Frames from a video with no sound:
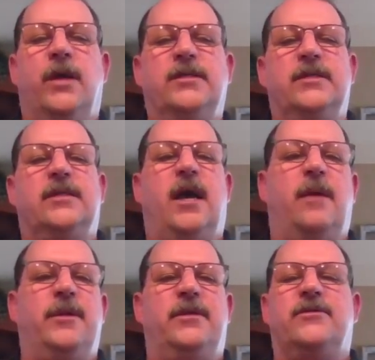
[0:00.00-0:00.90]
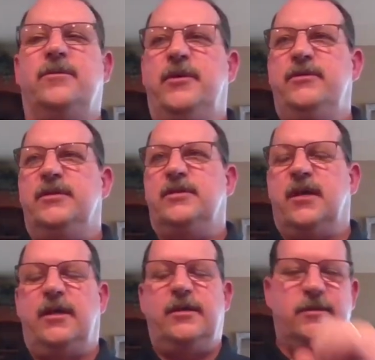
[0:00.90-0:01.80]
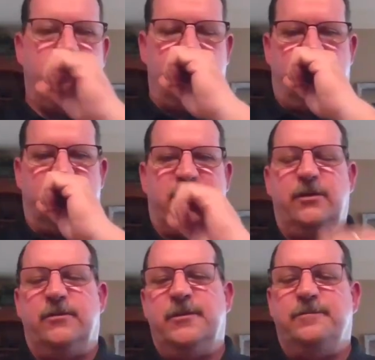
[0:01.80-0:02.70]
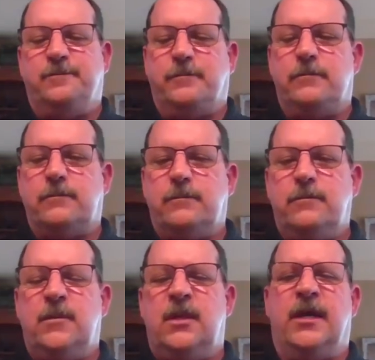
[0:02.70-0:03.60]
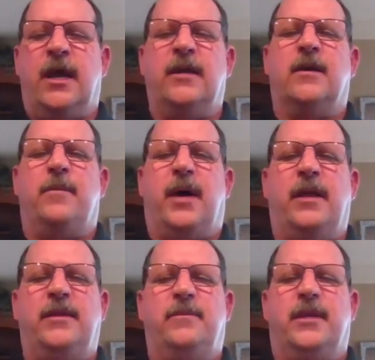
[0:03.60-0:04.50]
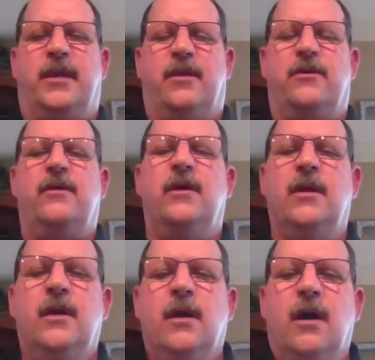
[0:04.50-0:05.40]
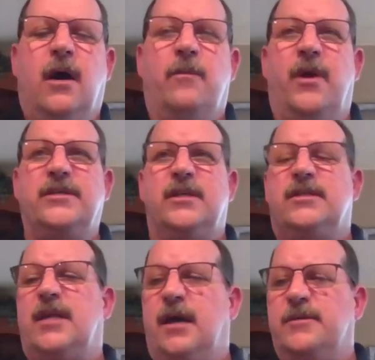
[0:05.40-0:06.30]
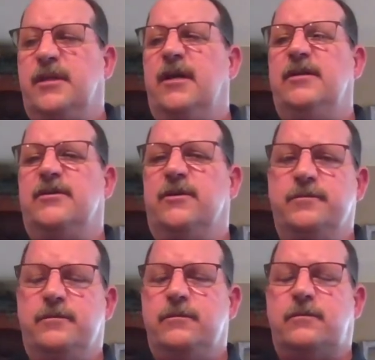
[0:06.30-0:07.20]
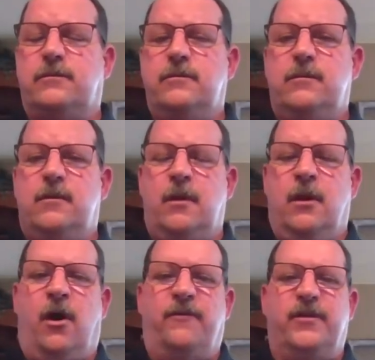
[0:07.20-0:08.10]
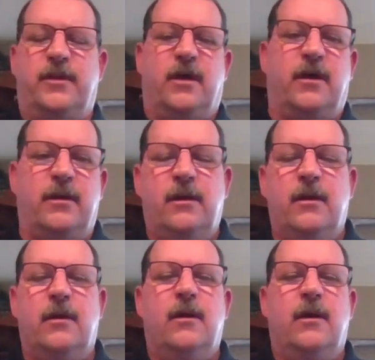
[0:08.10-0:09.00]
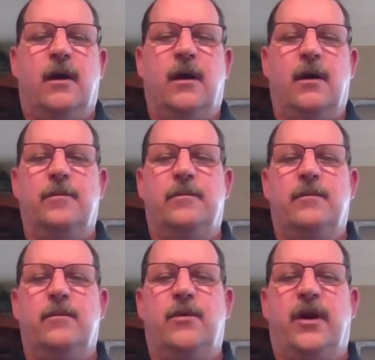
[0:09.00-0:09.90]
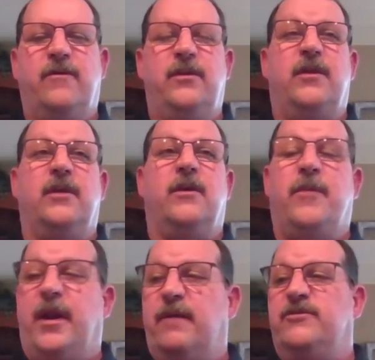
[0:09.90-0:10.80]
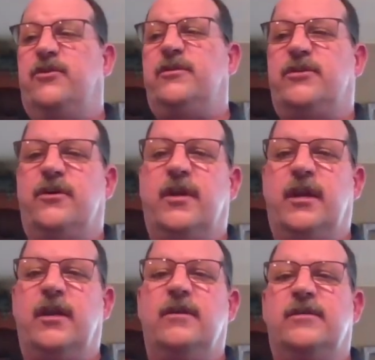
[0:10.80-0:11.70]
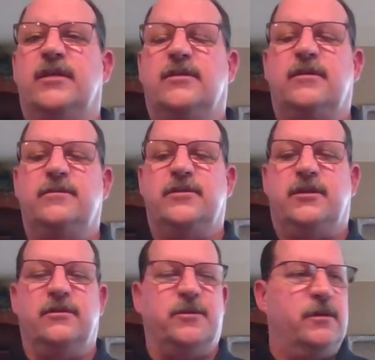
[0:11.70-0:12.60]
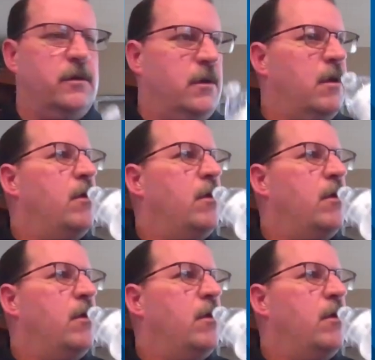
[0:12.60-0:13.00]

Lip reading: Residence time and distribution studies, excuse me, kind of combine together. Residence time studies are often done whenever you think you might have short circuiting in the system, excuse me.